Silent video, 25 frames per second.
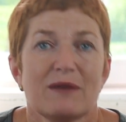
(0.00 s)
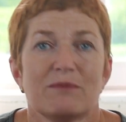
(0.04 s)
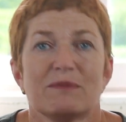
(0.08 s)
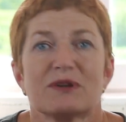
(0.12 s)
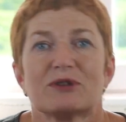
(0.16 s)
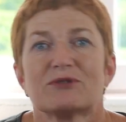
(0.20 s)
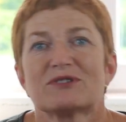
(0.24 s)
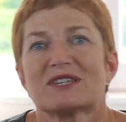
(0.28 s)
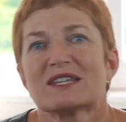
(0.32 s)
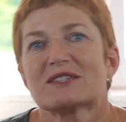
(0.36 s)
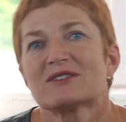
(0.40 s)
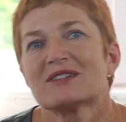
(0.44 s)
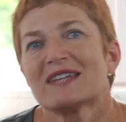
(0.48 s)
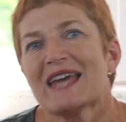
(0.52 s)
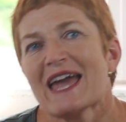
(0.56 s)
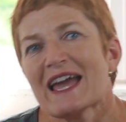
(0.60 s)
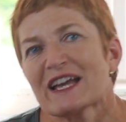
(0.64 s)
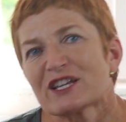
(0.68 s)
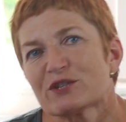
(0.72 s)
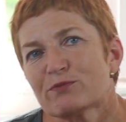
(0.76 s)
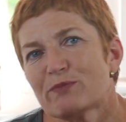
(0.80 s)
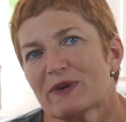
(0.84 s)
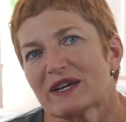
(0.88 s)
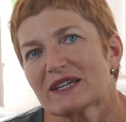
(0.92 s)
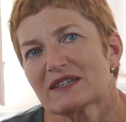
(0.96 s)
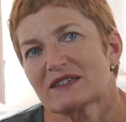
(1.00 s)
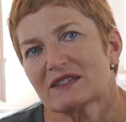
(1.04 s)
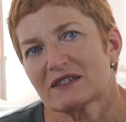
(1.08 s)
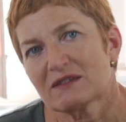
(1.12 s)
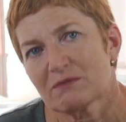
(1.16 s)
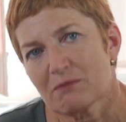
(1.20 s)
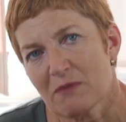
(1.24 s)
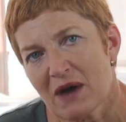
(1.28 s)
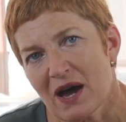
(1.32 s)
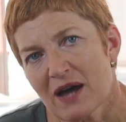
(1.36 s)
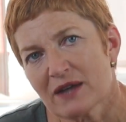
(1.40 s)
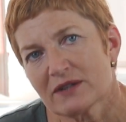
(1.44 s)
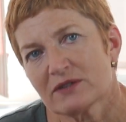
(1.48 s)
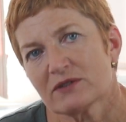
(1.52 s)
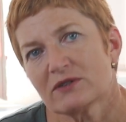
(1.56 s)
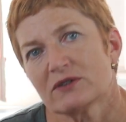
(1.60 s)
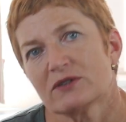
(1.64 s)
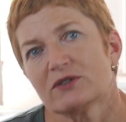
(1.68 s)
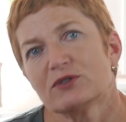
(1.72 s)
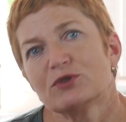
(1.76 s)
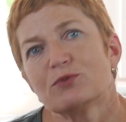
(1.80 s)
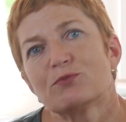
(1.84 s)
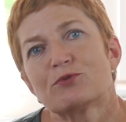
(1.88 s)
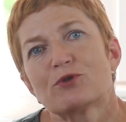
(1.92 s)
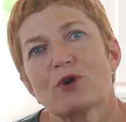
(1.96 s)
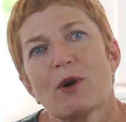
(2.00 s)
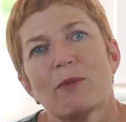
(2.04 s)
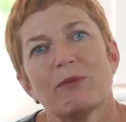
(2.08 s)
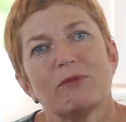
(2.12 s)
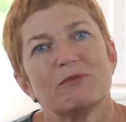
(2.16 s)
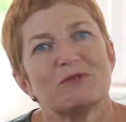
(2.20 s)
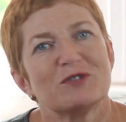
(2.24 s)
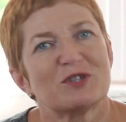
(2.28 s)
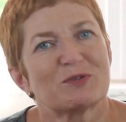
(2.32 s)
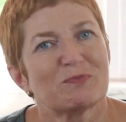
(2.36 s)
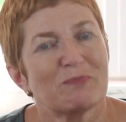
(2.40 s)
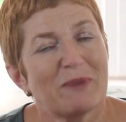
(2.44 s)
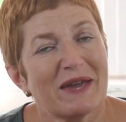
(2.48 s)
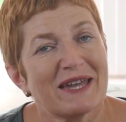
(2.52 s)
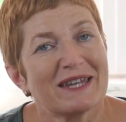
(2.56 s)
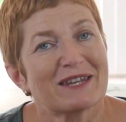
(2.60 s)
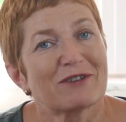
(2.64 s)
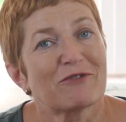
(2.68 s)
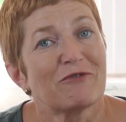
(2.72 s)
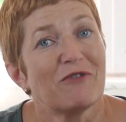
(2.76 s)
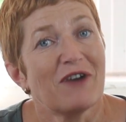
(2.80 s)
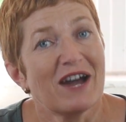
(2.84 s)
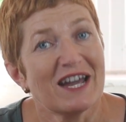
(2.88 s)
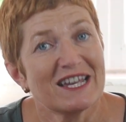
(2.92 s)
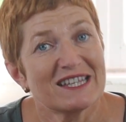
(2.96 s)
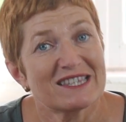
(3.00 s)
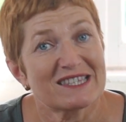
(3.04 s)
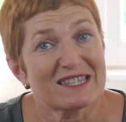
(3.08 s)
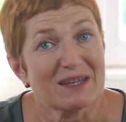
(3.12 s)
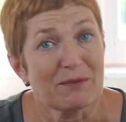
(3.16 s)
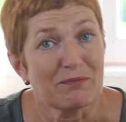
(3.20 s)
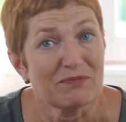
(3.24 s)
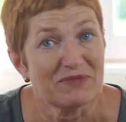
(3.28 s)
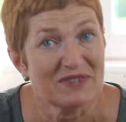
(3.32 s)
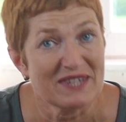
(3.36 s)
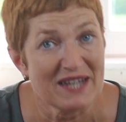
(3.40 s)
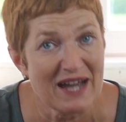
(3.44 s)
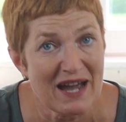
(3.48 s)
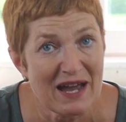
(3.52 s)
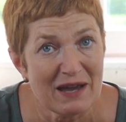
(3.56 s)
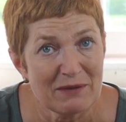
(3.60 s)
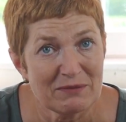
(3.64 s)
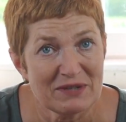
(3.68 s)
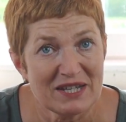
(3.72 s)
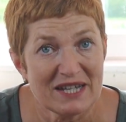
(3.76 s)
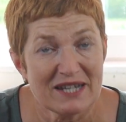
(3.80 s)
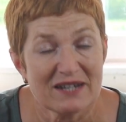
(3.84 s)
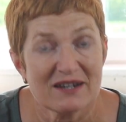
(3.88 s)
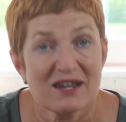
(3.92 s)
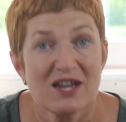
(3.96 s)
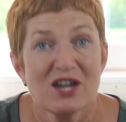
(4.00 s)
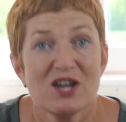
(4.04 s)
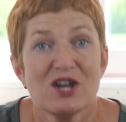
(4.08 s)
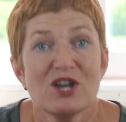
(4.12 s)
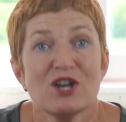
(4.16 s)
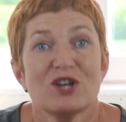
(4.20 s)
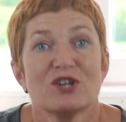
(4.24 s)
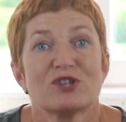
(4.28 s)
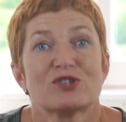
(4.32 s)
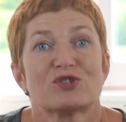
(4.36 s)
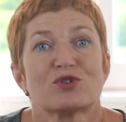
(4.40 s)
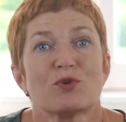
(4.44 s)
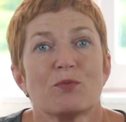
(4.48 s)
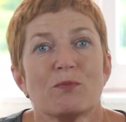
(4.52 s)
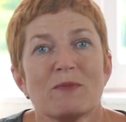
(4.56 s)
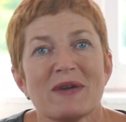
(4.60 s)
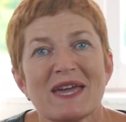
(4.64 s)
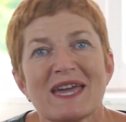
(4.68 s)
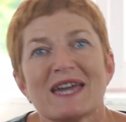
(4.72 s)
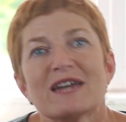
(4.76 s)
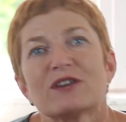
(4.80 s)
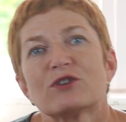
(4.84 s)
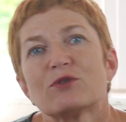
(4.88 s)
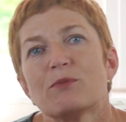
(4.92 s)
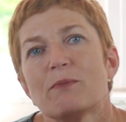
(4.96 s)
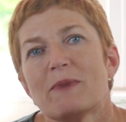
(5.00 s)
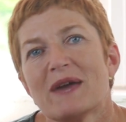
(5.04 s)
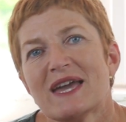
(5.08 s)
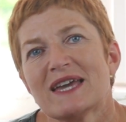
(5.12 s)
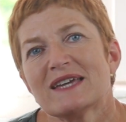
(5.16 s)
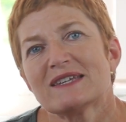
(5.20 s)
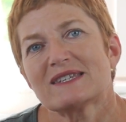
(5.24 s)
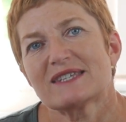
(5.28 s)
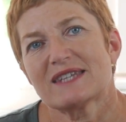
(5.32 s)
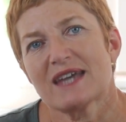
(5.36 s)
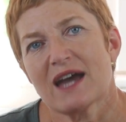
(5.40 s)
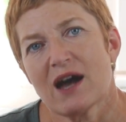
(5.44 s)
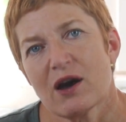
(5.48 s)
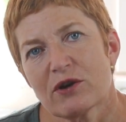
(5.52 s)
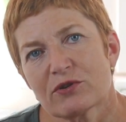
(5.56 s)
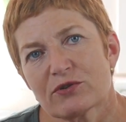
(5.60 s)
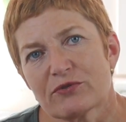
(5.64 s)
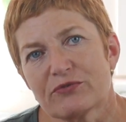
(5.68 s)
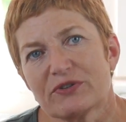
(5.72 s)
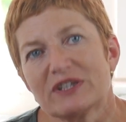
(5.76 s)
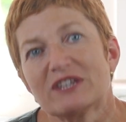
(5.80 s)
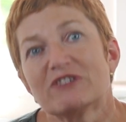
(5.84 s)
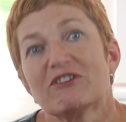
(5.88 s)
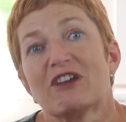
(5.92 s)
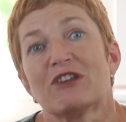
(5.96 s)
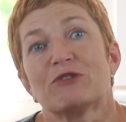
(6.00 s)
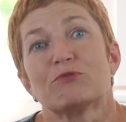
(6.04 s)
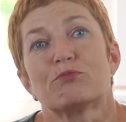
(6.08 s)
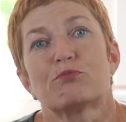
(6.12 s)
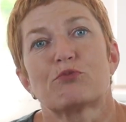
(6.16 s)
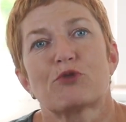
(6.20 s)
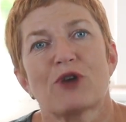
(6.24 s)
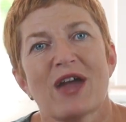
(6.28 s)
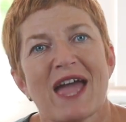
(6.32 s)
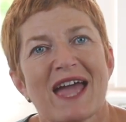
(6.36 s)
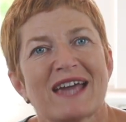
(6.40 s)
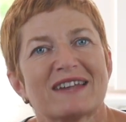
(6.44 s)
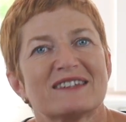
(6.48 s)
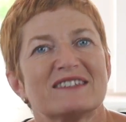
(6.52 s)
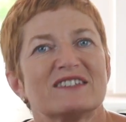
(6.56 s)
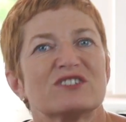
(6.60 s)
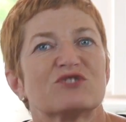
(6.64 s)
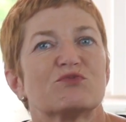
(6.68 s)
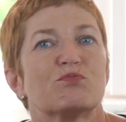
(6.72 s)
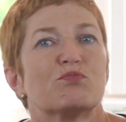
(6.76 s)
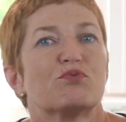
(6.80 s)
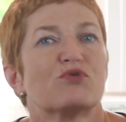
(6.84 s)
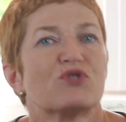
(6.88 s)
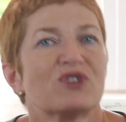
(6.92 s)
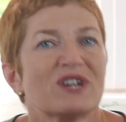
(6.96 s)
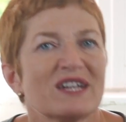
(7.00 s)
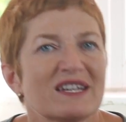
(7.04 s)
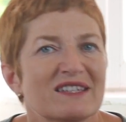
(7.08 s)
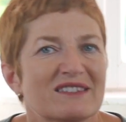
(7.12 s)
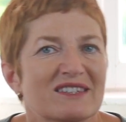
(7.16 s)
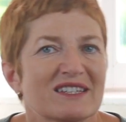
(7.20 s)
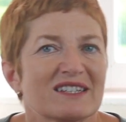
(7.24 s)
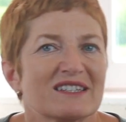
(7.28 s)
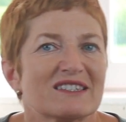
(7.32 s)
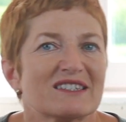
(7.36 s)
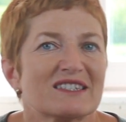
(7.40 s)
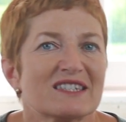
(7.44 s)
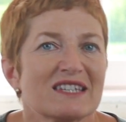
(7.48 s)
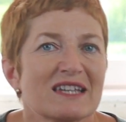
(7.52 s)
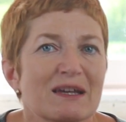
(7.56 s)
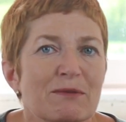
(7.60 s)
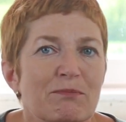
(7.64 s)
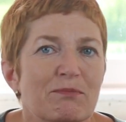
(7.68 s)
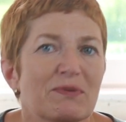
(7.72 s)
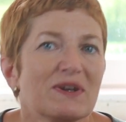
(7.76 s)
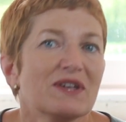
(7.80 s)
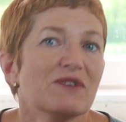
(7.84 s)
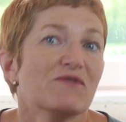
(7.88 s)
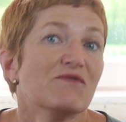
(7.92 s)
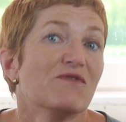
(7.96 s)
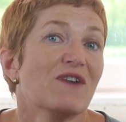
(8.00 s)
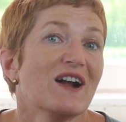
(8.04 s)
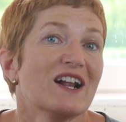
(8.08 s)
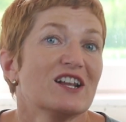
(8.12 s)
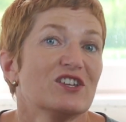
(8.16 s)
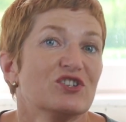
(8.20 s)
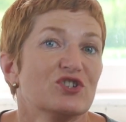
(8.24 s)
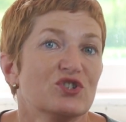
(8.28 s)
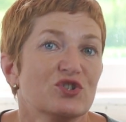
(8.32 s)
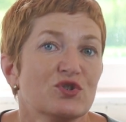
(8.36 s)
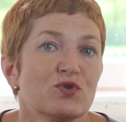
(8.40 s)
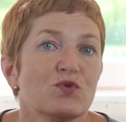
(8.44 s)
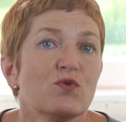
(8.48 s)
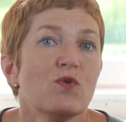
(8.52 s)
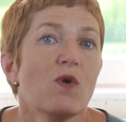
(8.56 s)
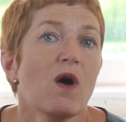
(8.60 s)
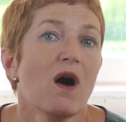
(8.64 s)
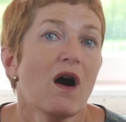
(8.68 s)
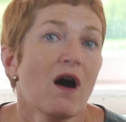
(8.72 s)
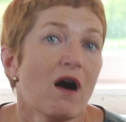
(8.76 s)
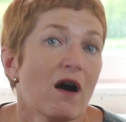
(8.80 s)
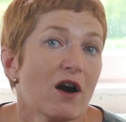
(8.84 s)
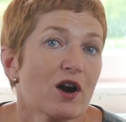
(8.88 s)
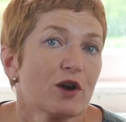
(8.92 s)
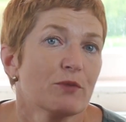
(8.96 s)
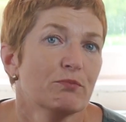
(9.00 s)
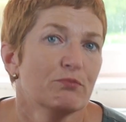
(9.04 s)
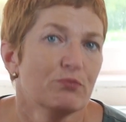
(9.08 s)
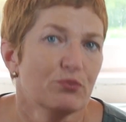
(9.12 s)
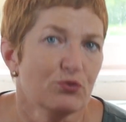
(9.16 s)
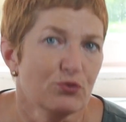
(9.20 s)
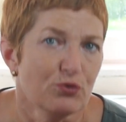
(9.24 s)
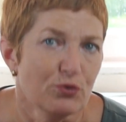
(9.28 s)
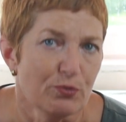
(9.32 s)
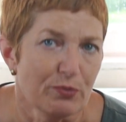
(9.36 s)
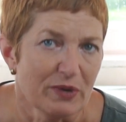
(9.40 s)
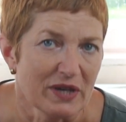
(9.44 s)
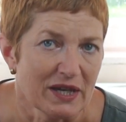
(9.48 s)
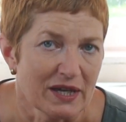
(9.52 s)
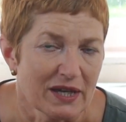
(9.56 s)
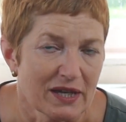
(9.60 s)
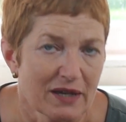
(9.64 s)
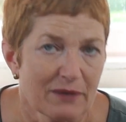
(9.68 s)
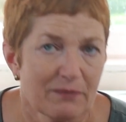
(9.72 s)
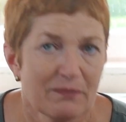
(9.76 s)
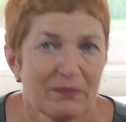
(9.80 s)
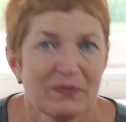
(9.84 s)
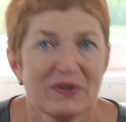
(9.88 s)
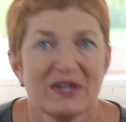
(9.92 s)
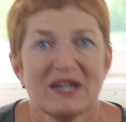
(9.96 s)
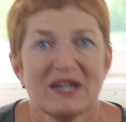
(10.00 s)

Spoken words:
Because as an expectant mother, you probably spend quite some time there. So make the best out of it and practice breathing simply while you are pooping.